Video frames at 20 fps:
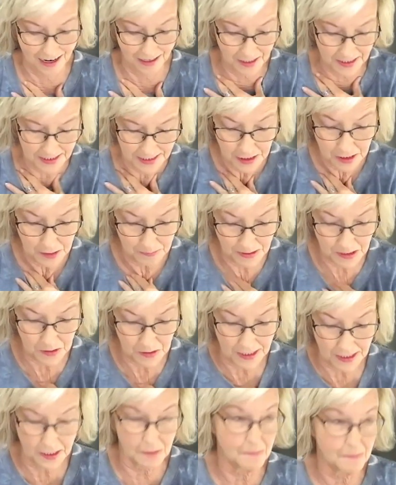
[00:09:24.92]
because it could be
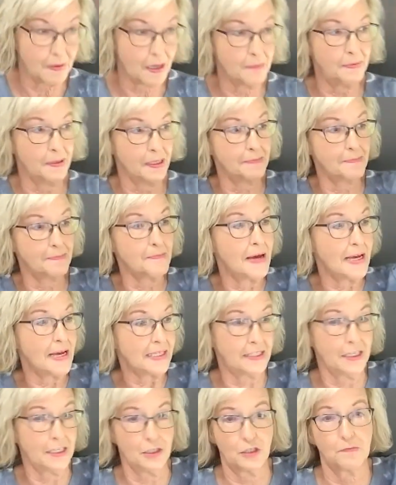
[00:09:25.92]
like a big
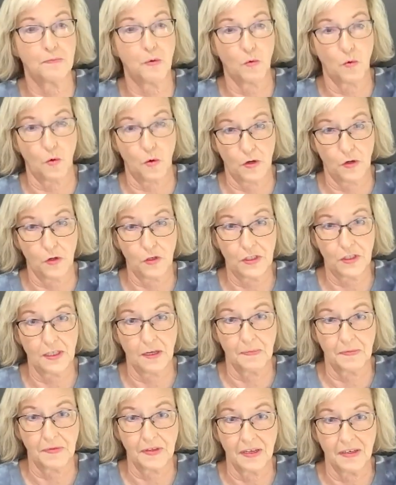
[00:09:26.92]
message board or
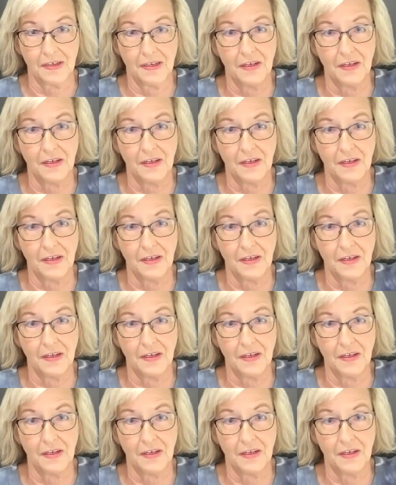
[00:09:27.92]
something,